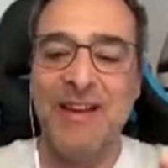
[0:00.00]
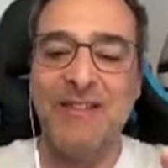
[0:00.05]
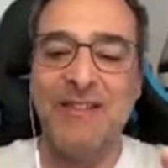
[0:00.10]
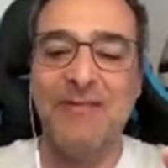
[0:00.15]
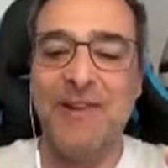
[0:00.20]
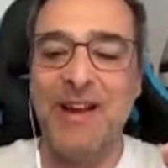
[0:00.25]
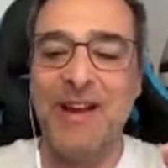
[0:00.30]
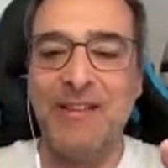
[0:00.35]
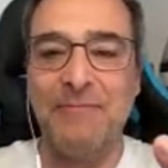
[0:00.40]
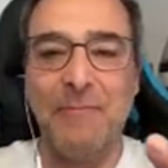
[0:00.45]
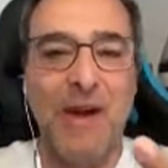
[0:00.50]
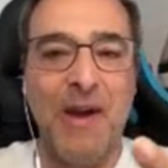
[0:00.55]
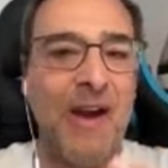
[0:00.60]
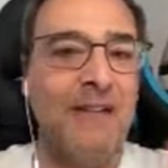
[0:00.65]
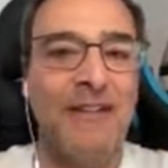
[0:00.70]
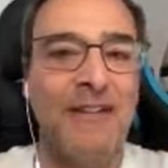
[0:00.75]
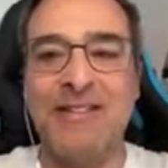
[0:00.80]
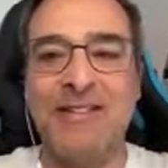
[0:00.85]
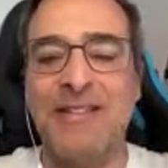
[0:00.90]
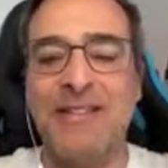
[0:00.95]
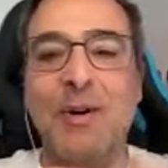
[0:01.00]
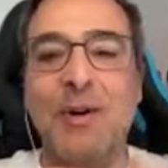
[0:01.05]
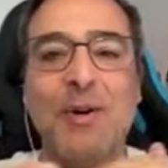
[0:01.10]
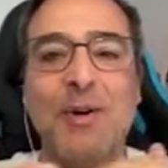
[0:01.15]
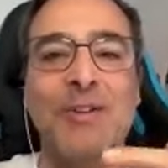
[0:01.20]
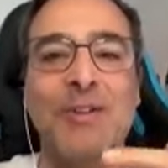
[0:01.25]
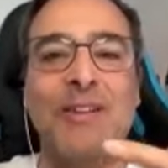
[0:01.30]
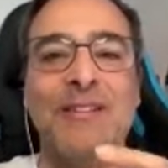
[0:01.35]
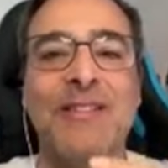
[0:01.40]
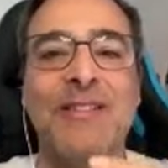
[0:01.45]
grandparents,
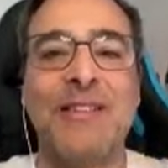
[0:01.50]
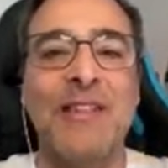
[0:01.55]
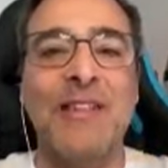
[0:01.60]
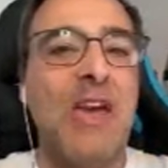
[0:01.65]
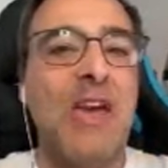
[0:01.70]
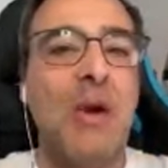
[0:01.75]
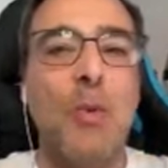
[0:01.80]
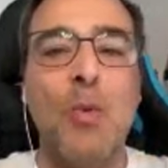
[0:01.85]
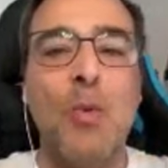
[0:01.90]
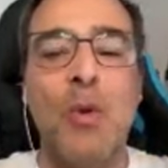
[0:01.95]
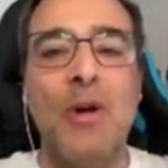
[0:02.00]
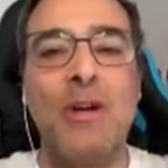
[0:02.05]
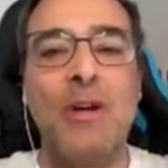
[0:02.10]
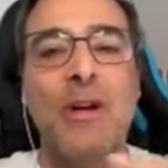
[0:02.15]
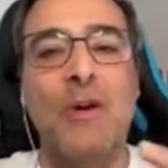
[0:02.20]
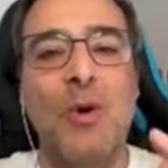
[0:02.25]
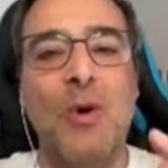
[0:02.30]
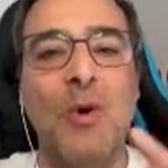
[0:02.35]
all they were